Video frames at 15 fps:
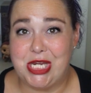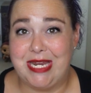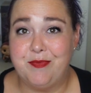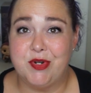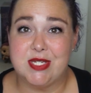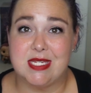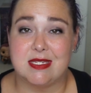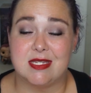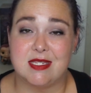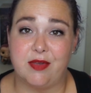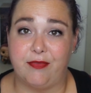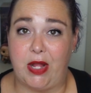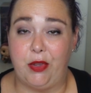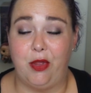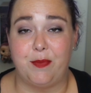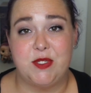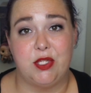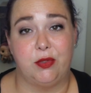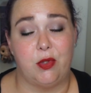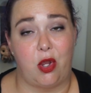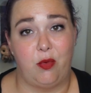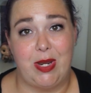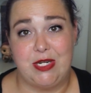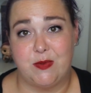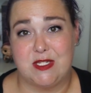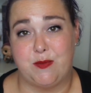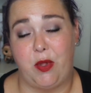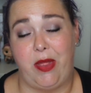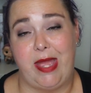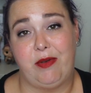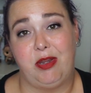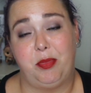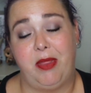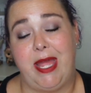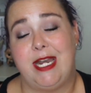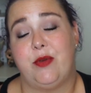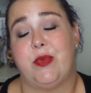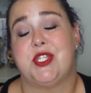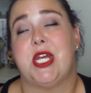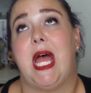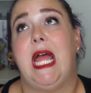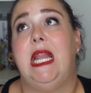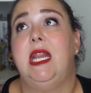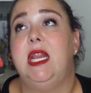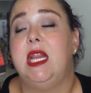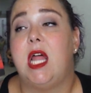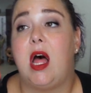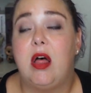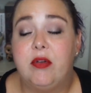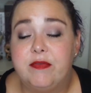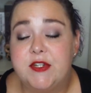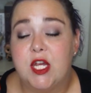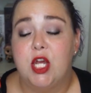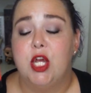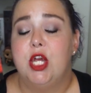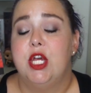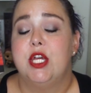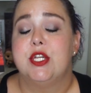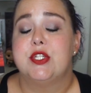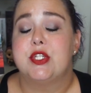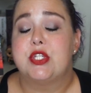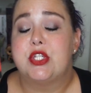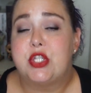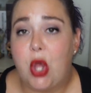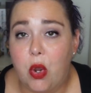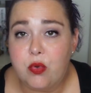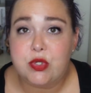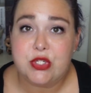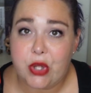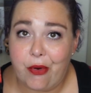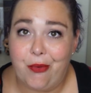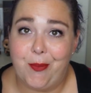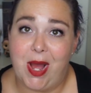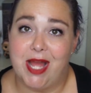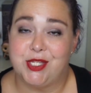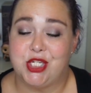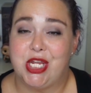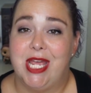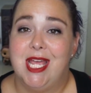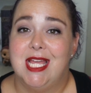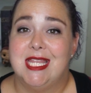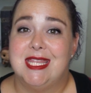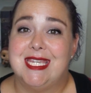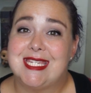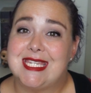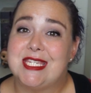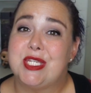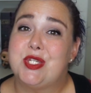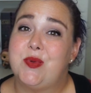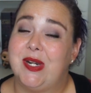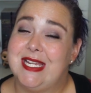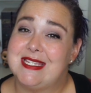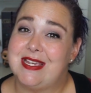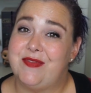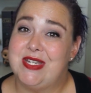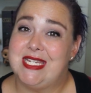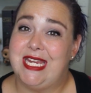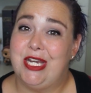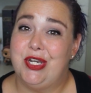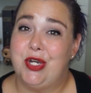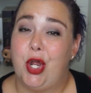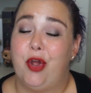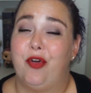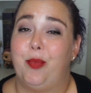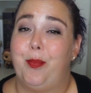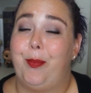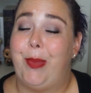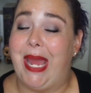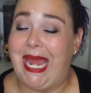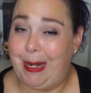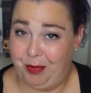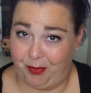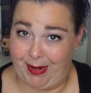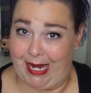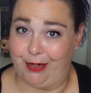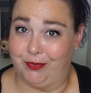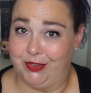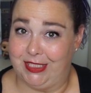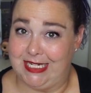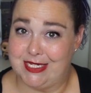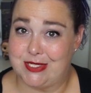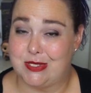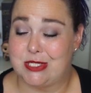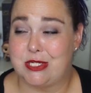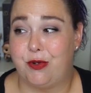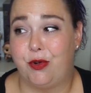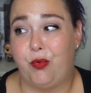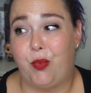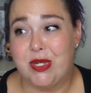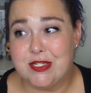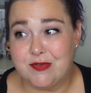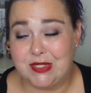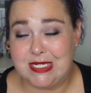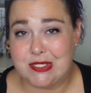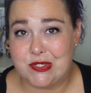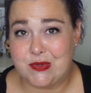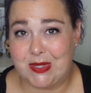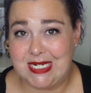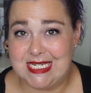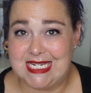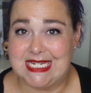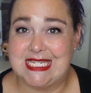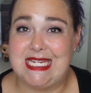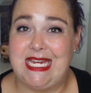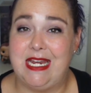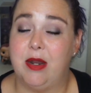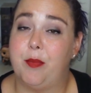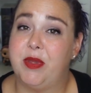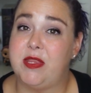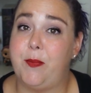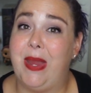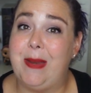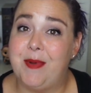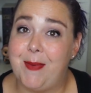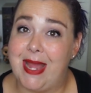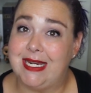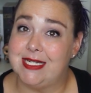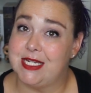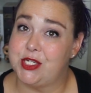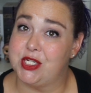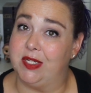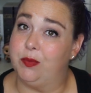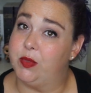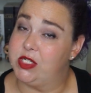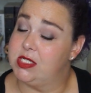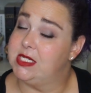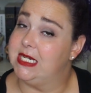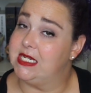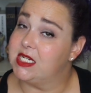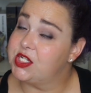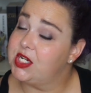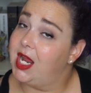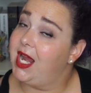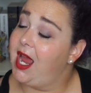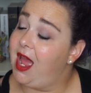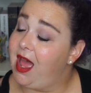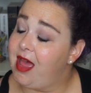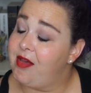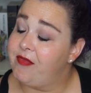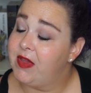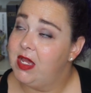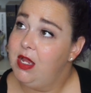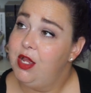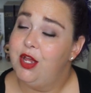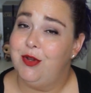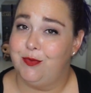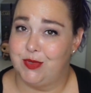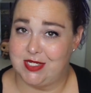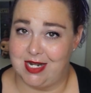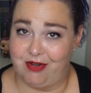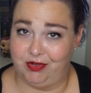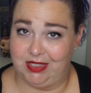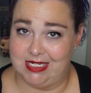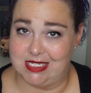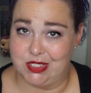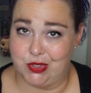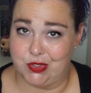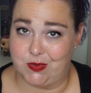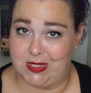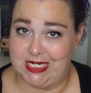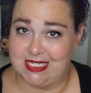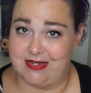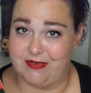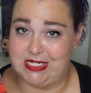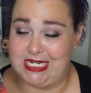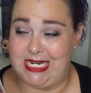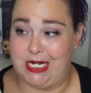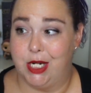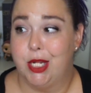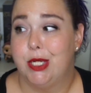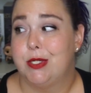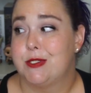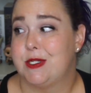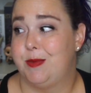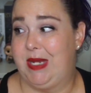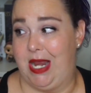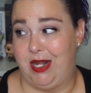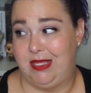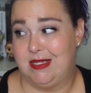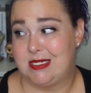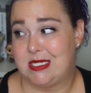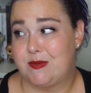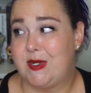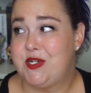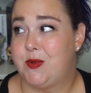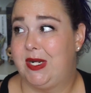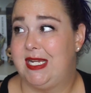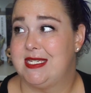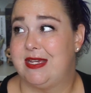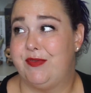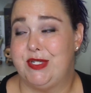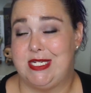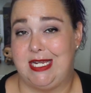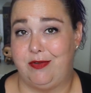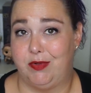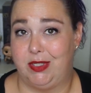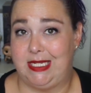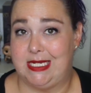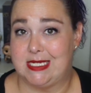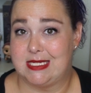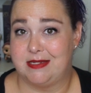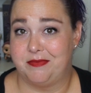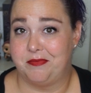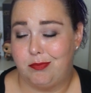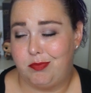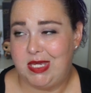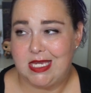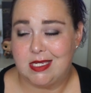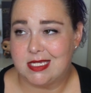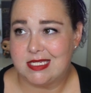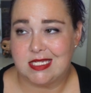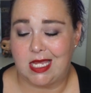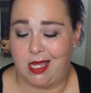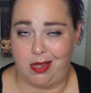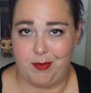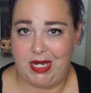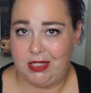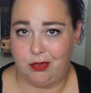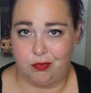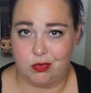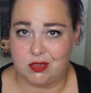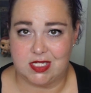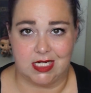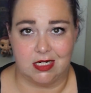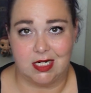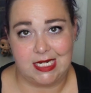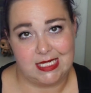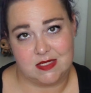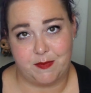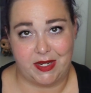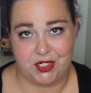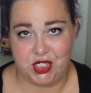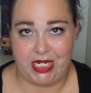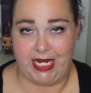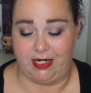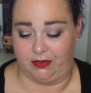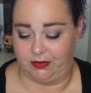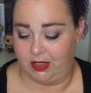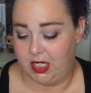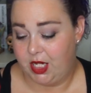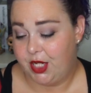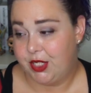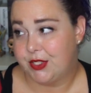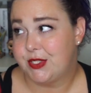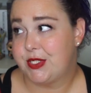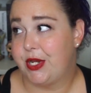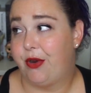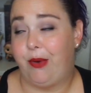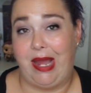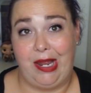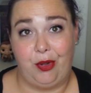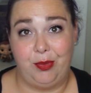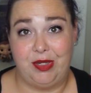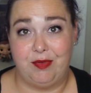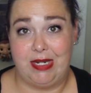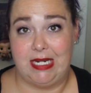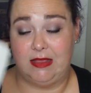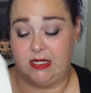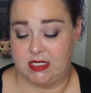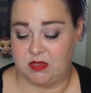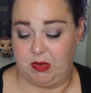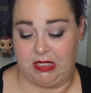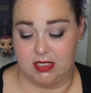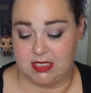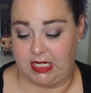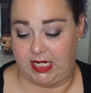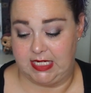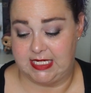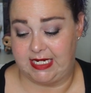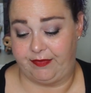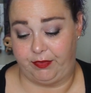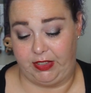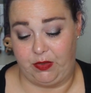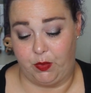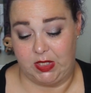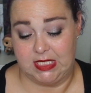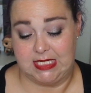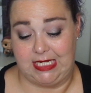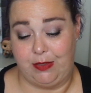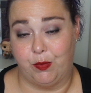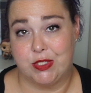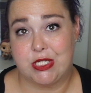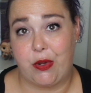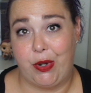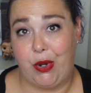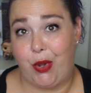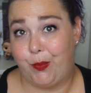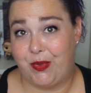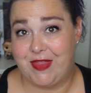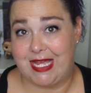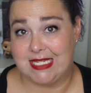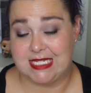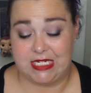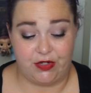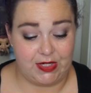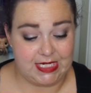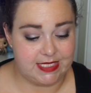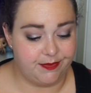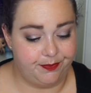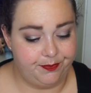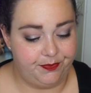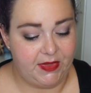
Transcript: Chambers. This is the follow-up to The Long Way to a Small Angry Planet, which I loved so, so much. This is a 2017 paperback release. So it was released in 2016, but the paperback edition, which is the edition I have, was not released until 2017. So I'm counting this as my 2017 release because I make the rules here. It's my channel. So I'll be reading this because I definitely want to see what's going on with that series.